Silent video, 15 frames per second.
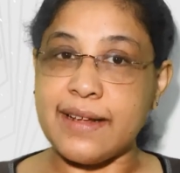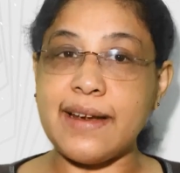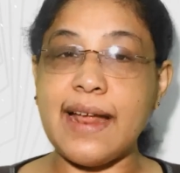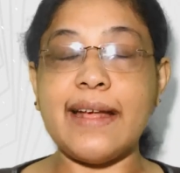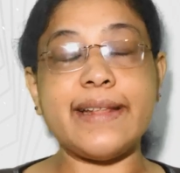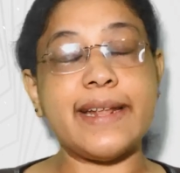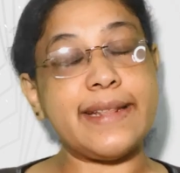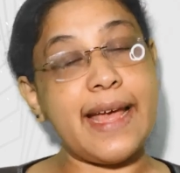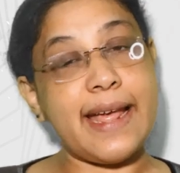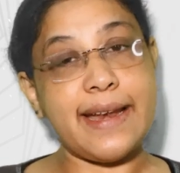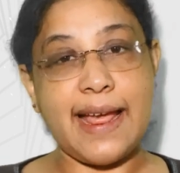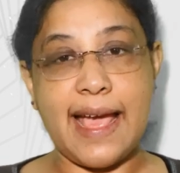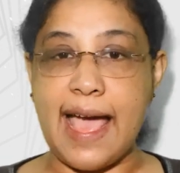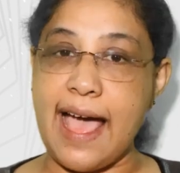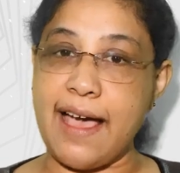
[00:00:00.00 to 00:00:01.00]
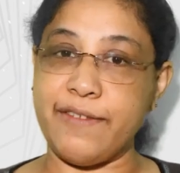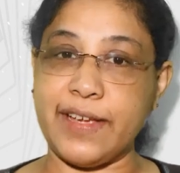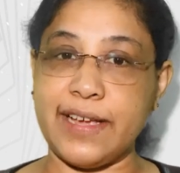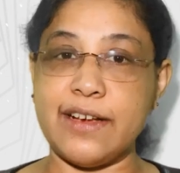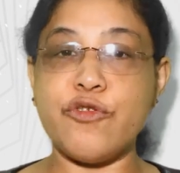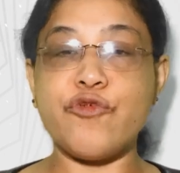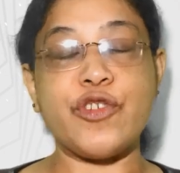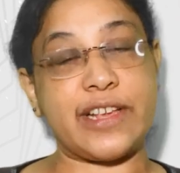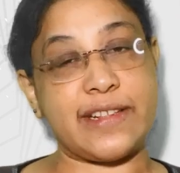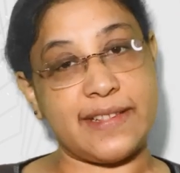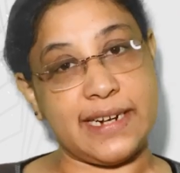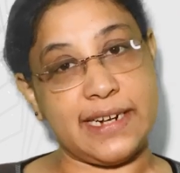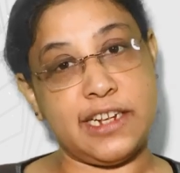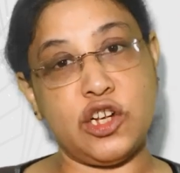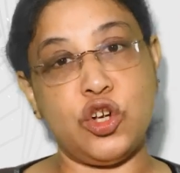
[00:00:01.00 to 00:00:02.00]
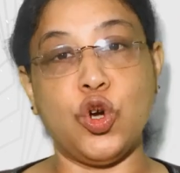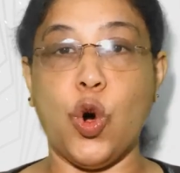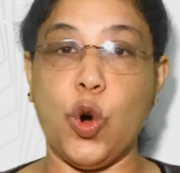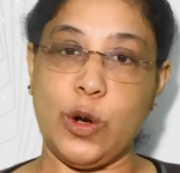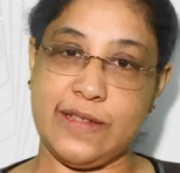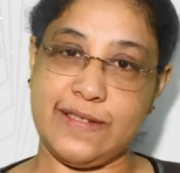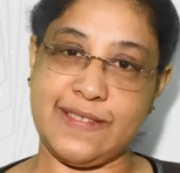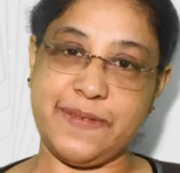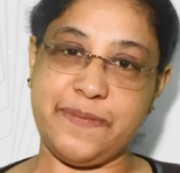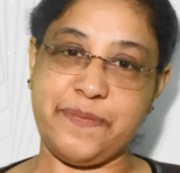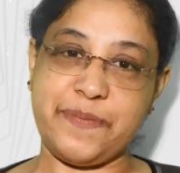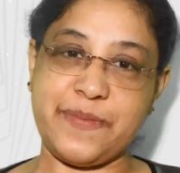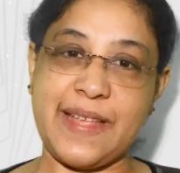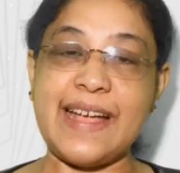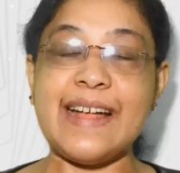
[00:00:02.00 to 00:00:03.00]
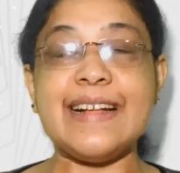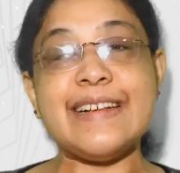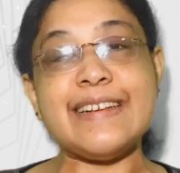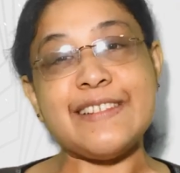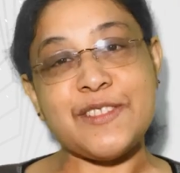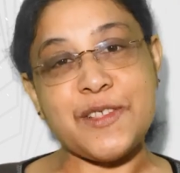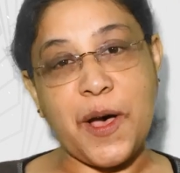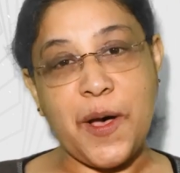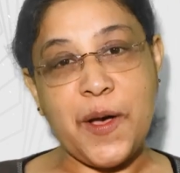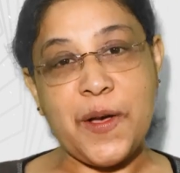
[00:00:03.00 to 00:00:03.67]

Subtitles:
rather than having fixed goals. So,